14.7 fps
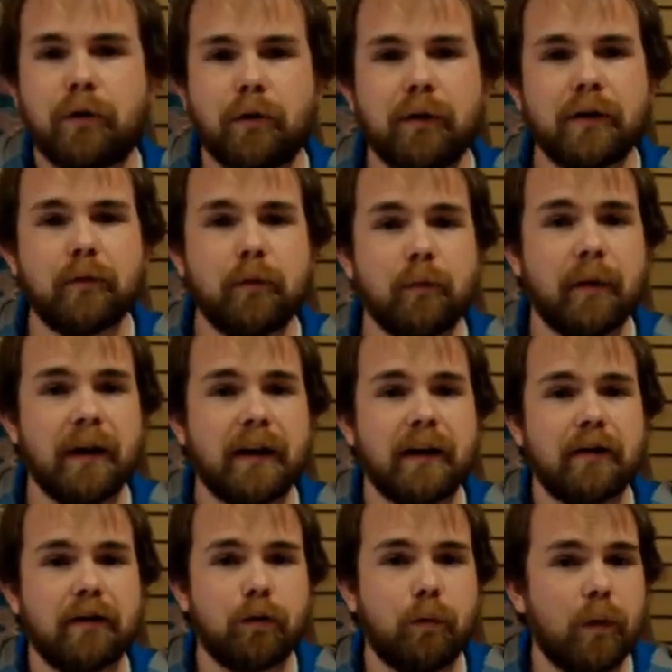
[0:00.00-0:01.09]
so we're going to be
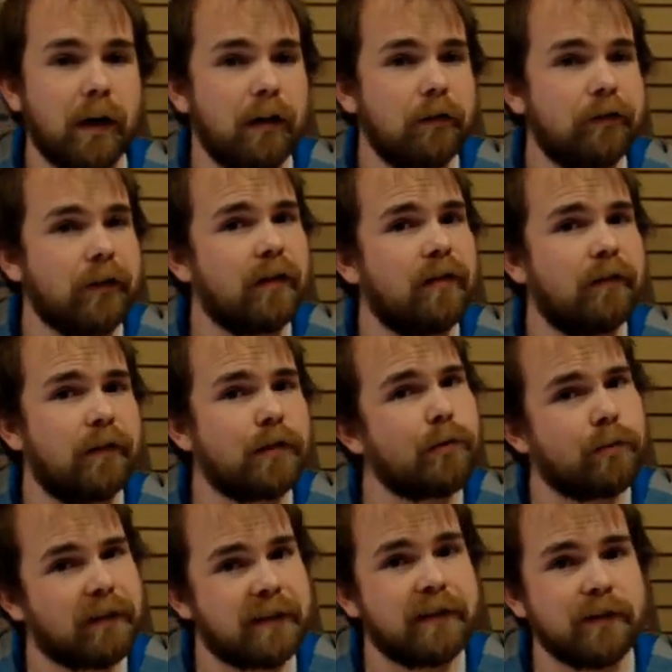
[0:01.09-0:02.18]
making 12
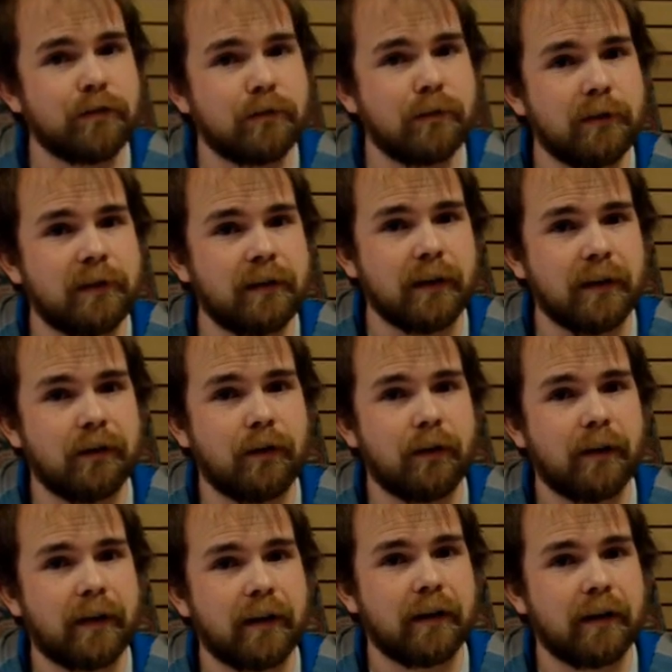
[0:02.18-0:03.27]
individual sigils and
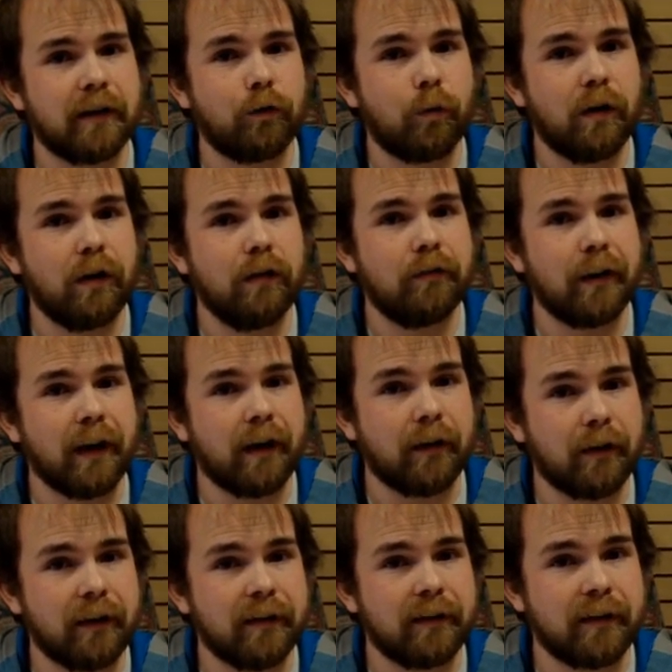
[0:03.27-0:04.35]
targeting 12
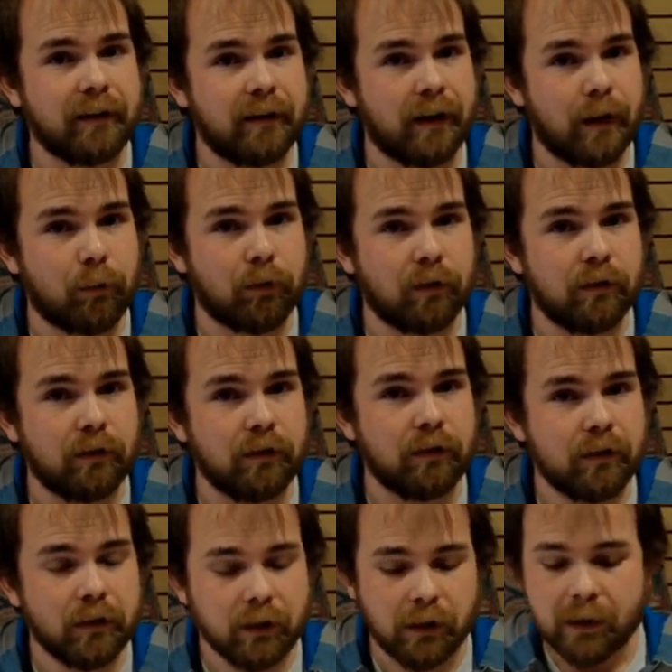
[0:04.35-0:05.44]
areas in the neighborhood.
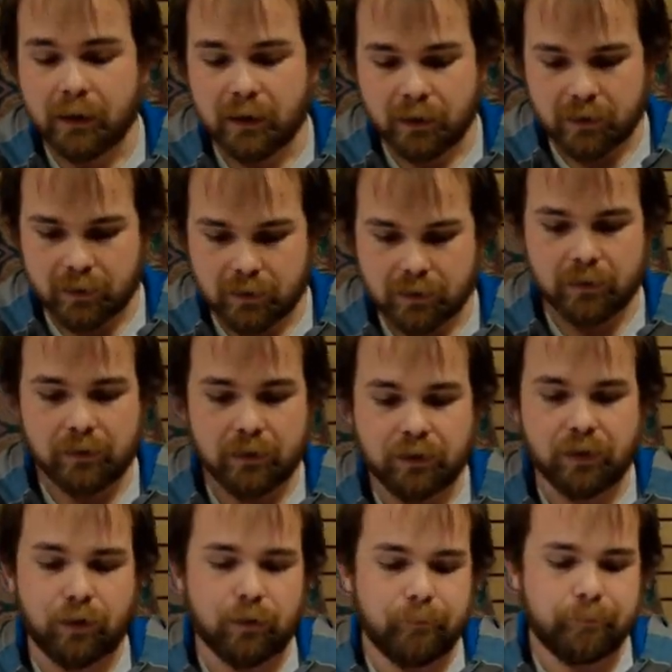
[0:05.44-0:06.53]

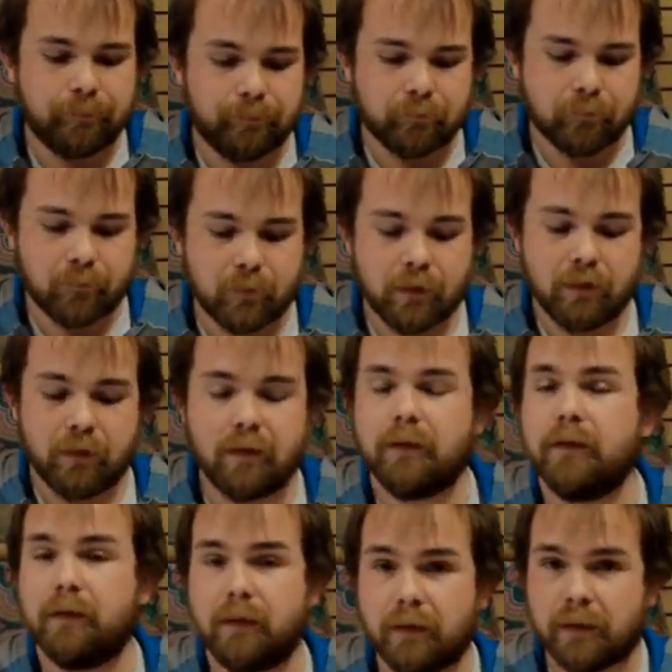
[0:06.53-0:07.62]
So,
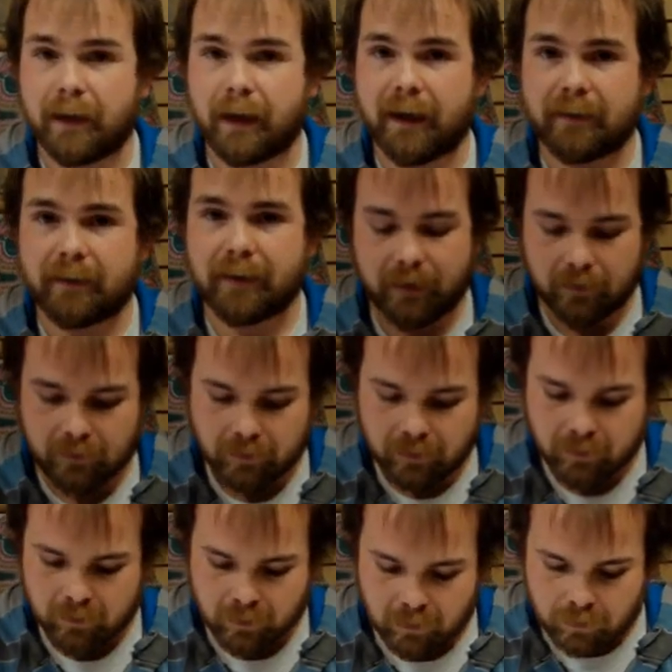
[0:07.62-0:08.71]
got that.
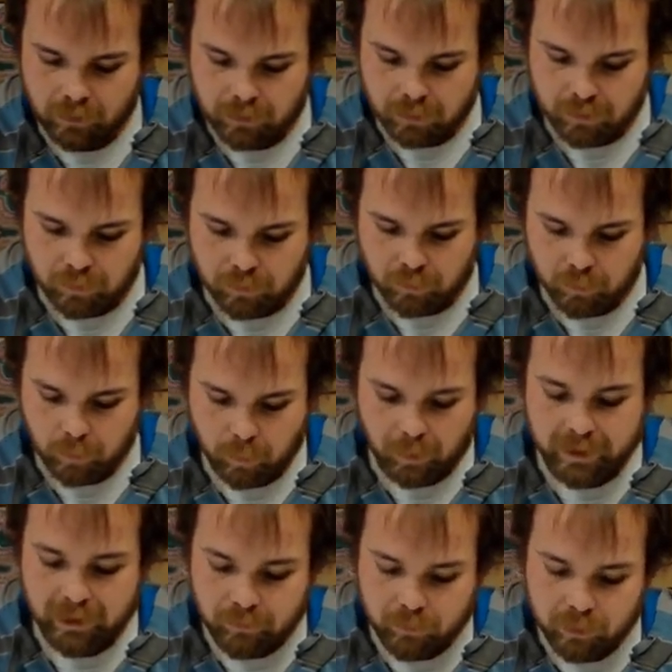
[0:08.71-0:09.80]

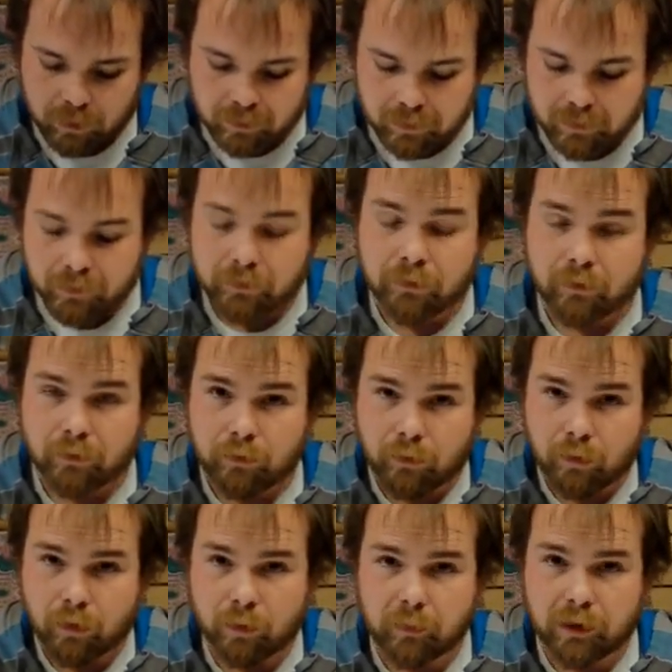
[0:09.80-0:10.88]
We would
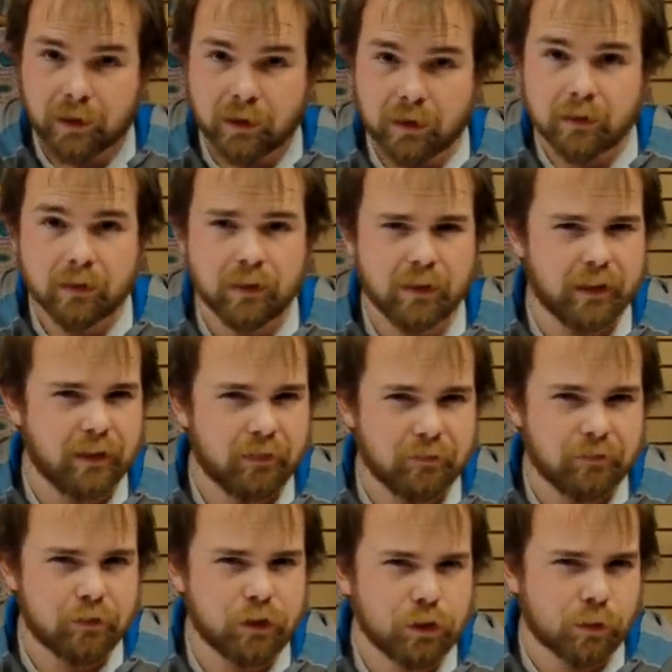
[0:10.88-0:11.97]
normally,
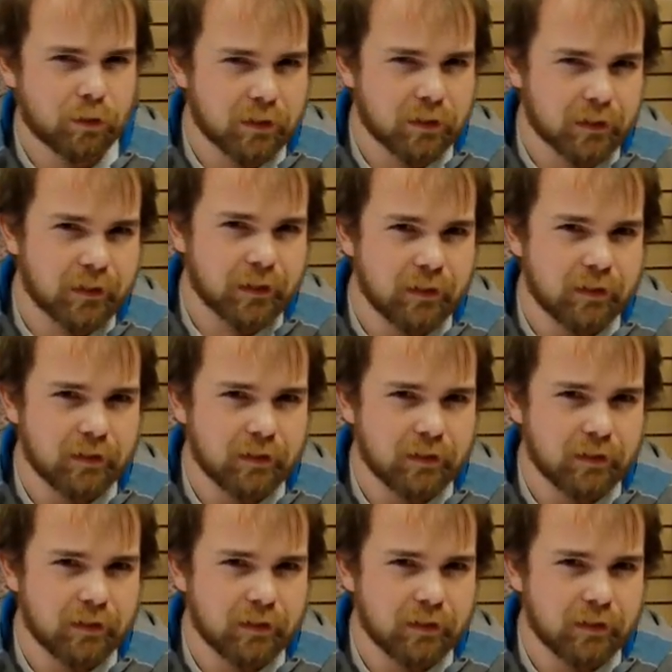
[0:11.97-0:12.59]
I've shortened